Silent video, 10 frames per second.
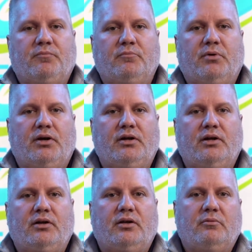but
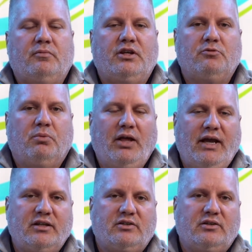these
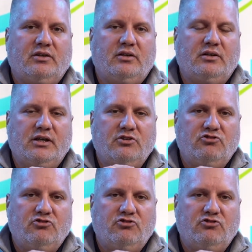plans in